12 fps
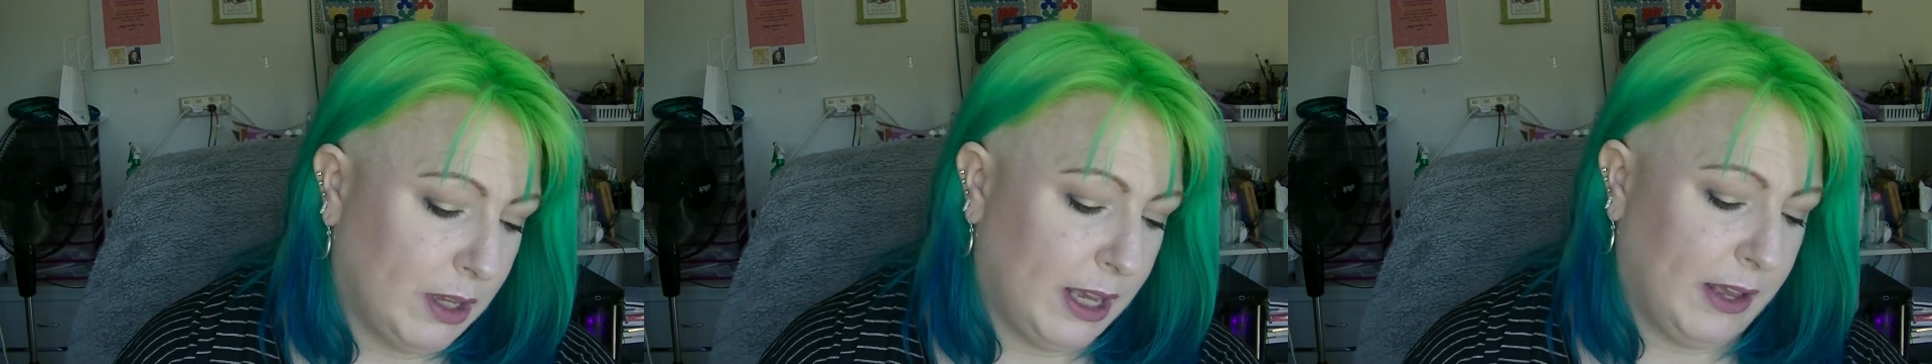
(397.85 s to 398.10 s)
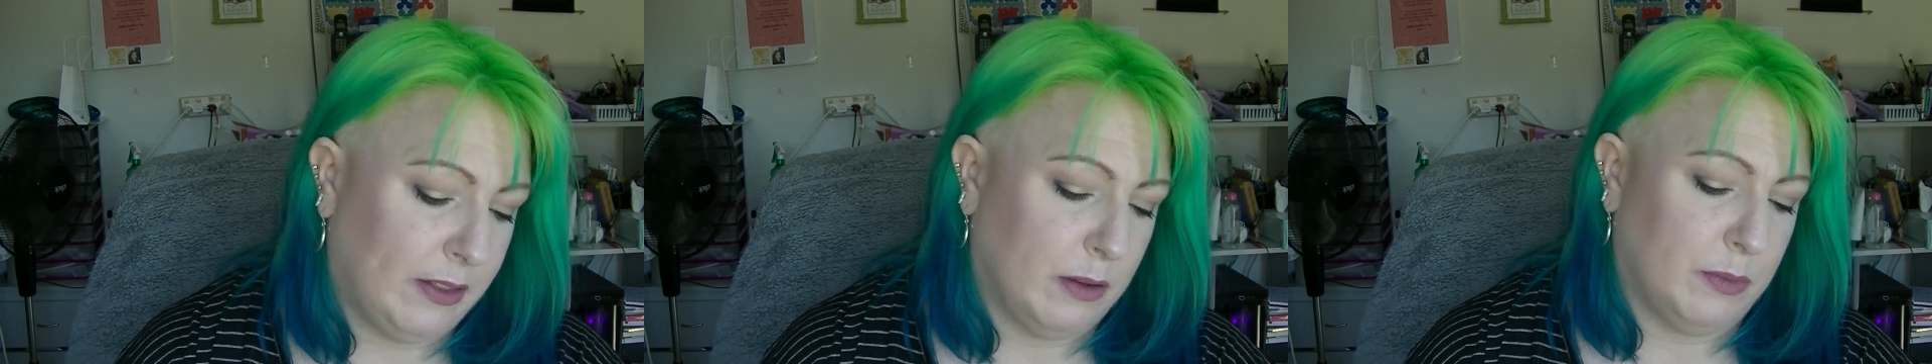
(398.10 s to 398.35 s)
they
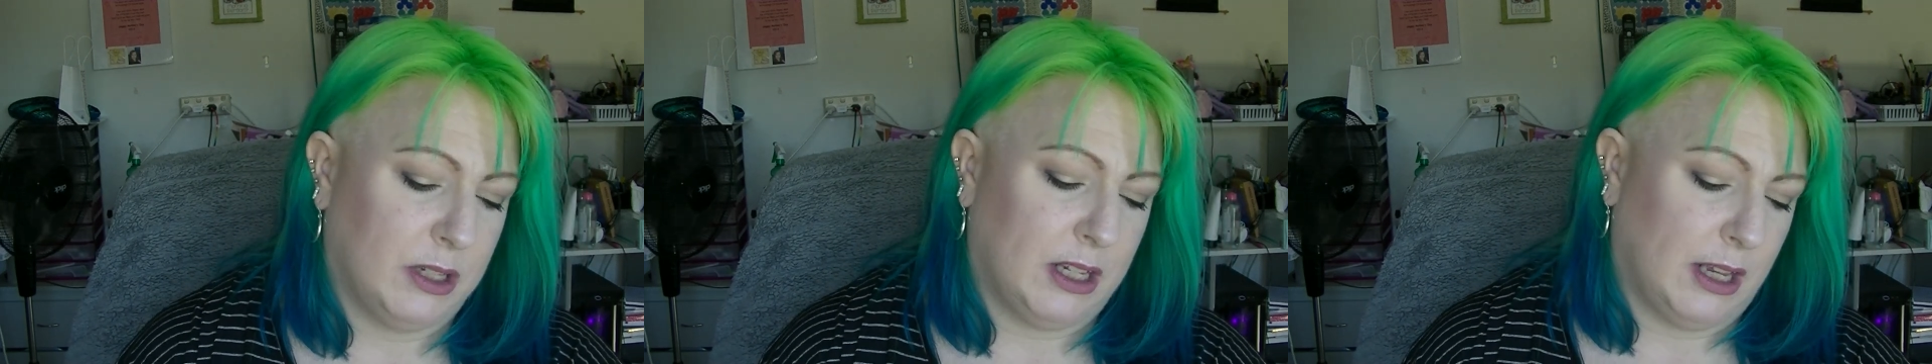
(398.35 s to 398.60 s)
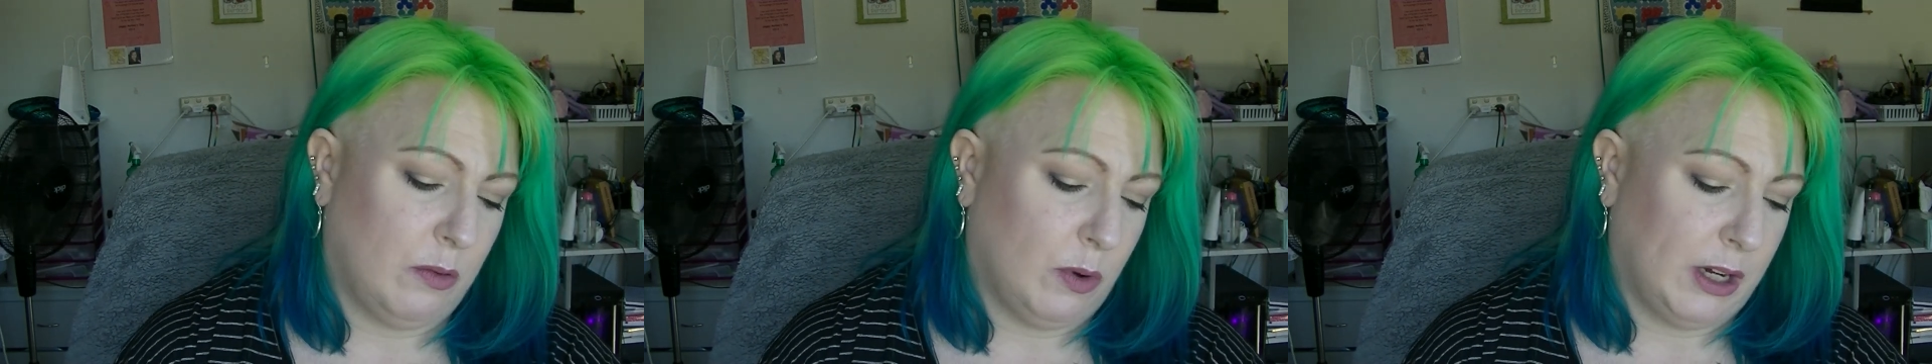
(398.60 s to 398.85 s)
had them as
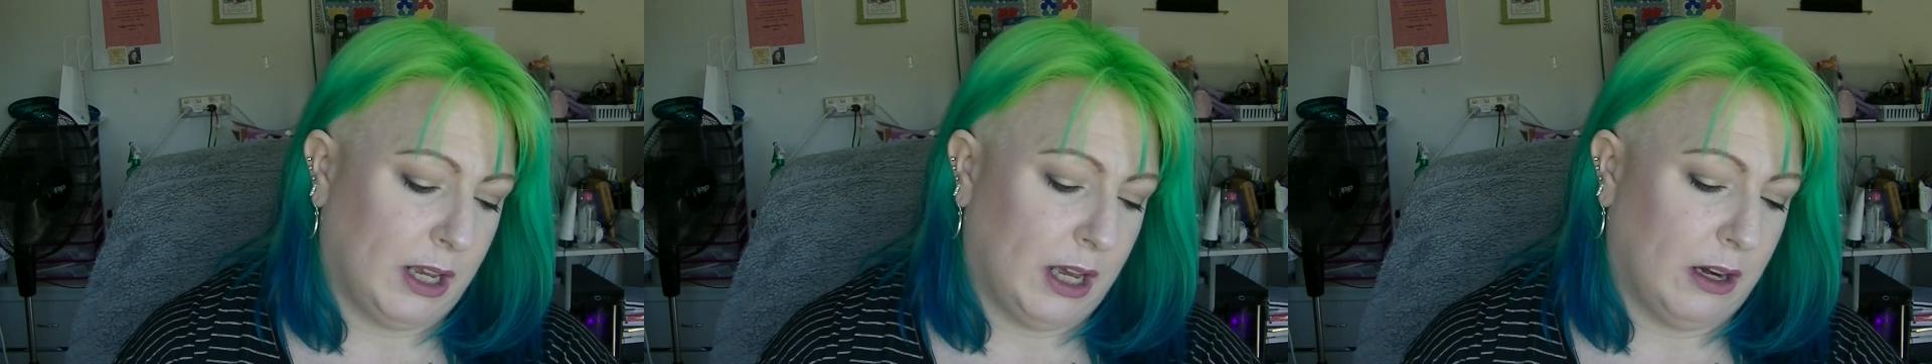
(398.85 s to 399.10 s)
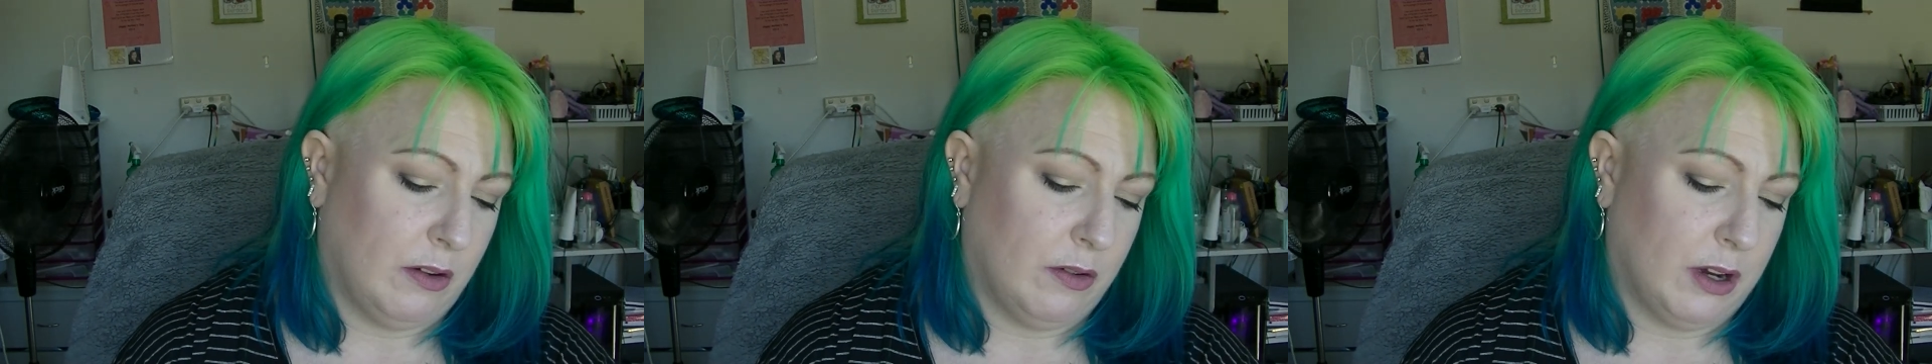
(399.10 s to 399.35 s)
like one
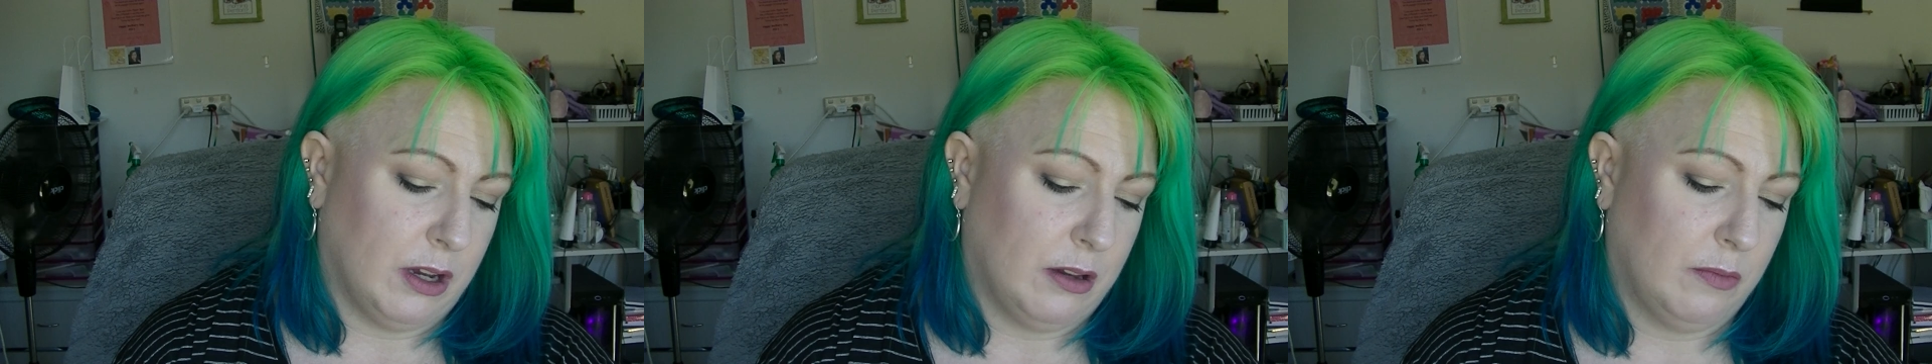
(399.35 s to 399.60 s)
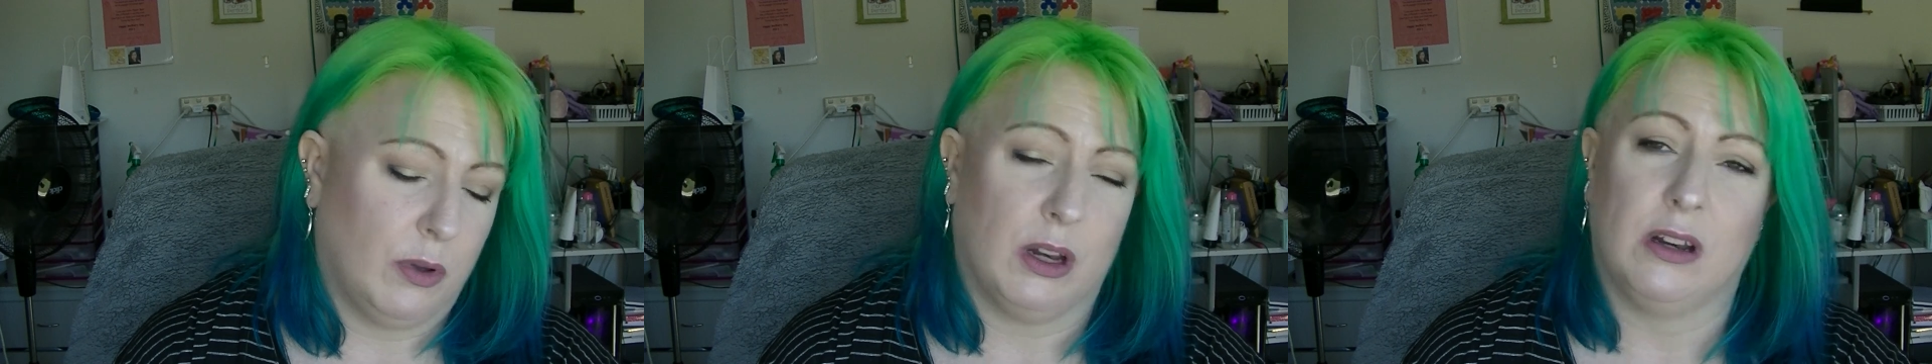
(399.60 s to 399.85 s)
category,
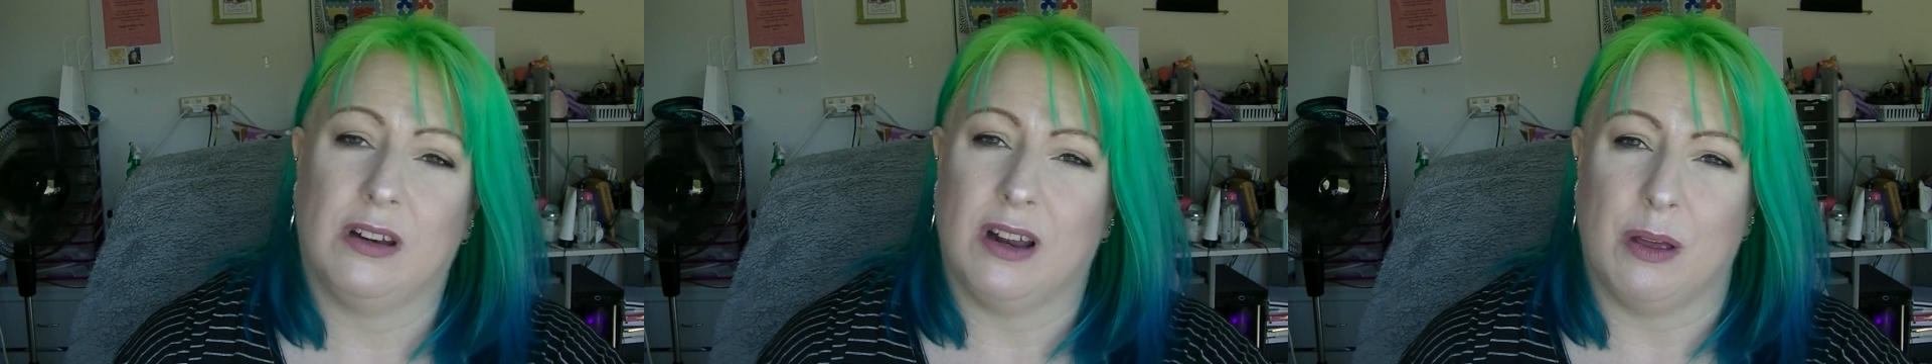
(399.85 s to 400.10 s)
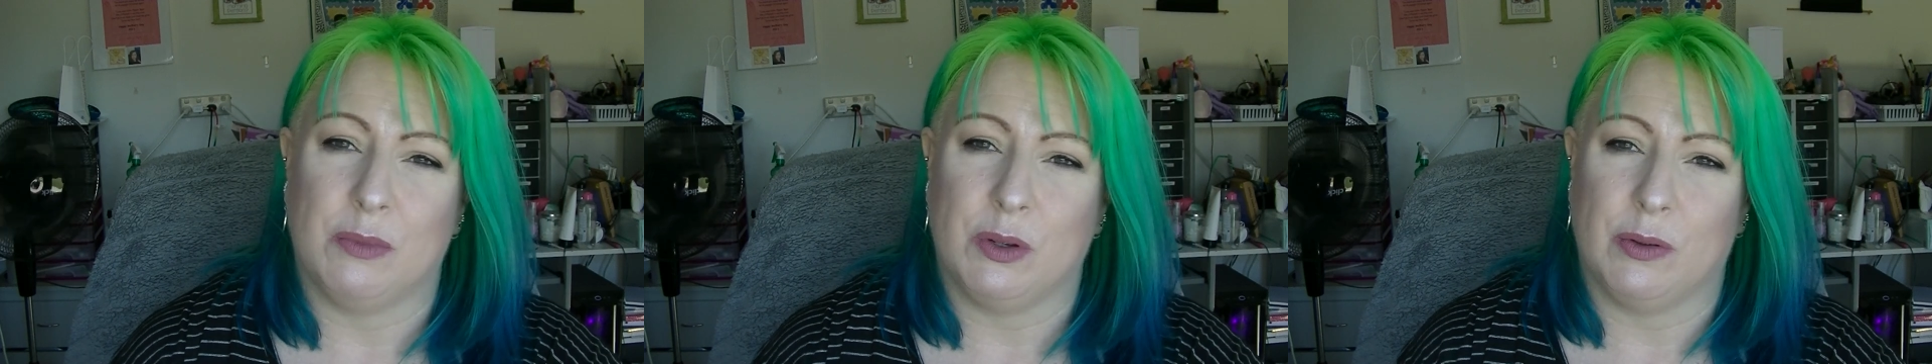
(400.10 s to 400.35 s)
but
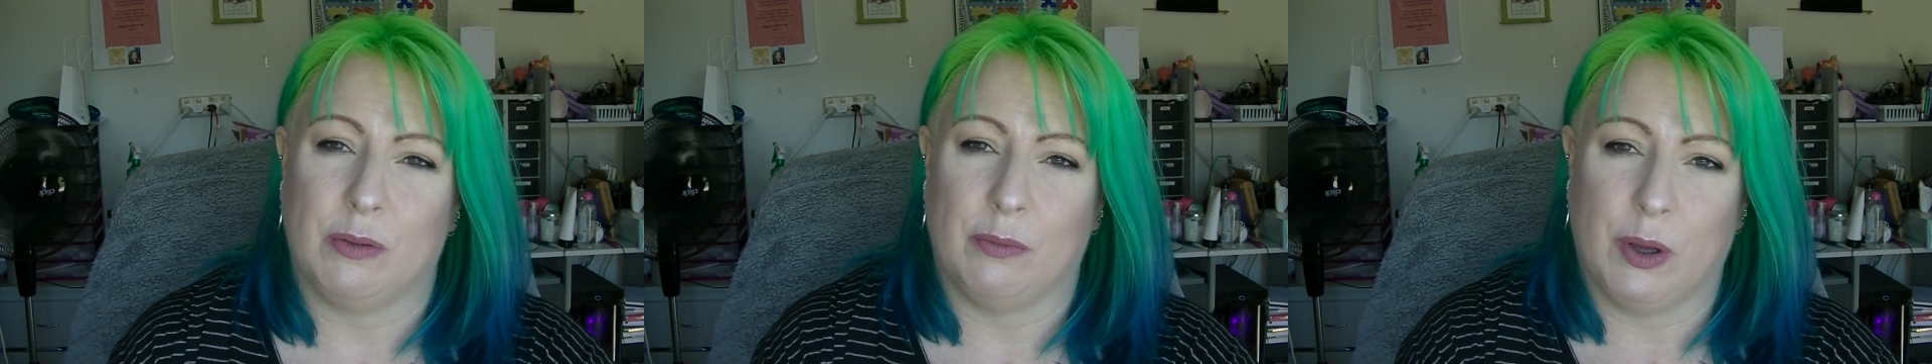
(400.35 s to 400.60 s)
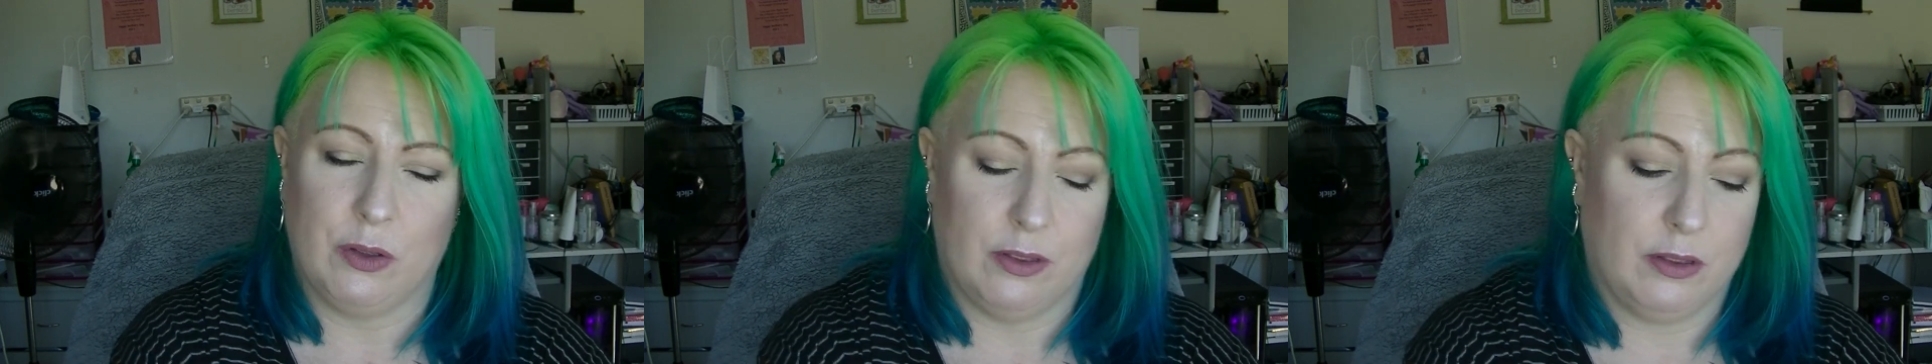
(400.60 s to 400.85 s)
I'm doing
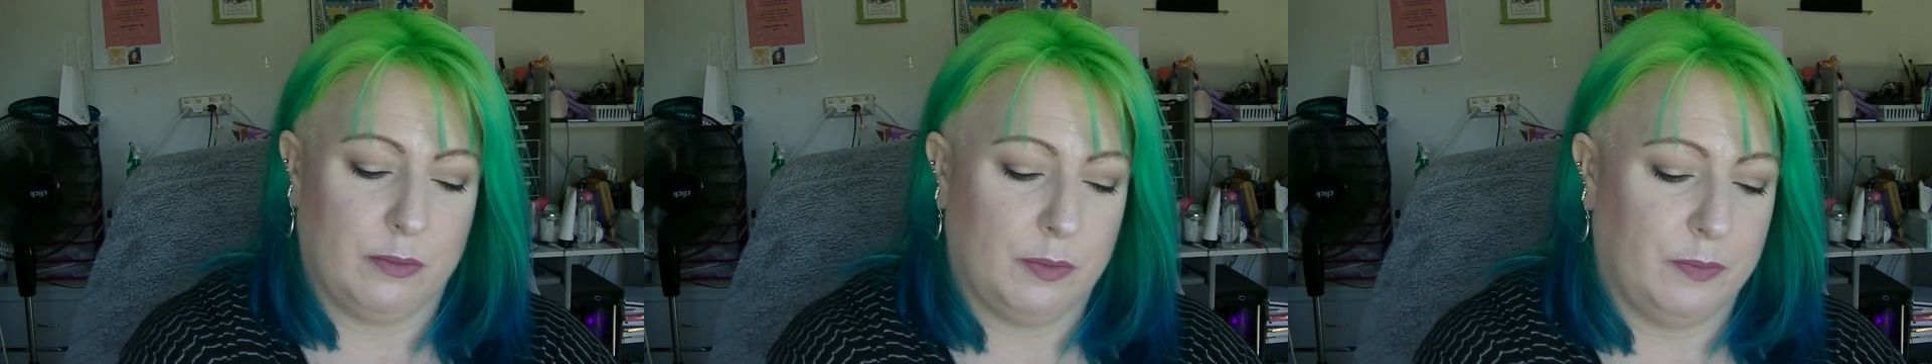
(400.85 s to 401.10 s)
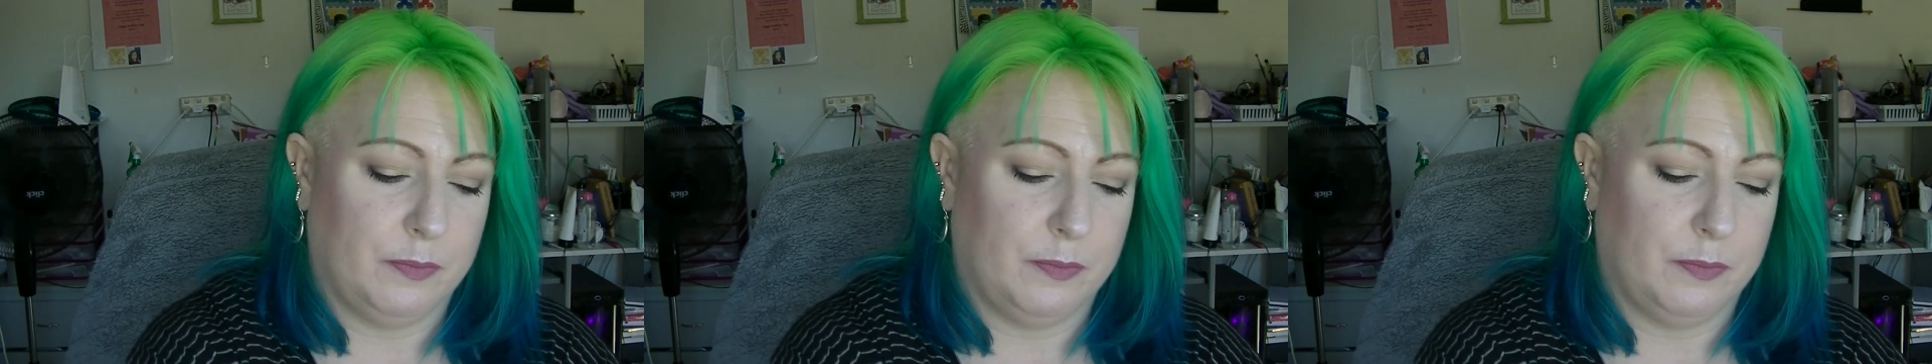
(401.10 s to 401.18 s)
both